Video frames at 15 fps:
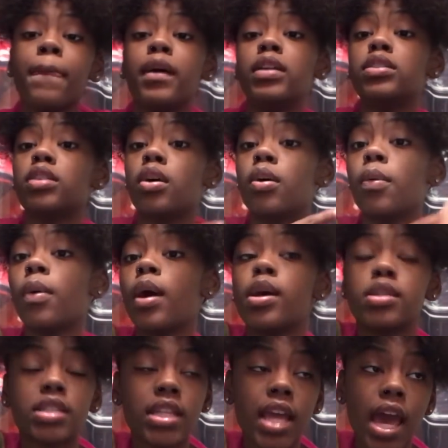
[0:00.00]
So
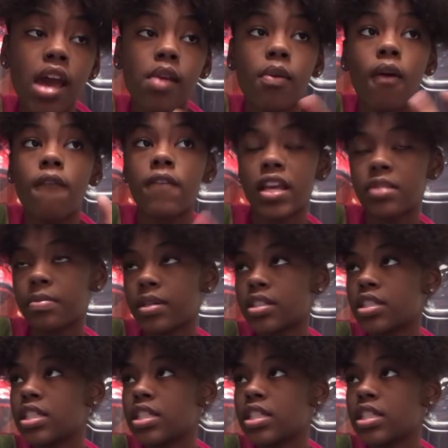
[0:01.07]
she had her on Facebook.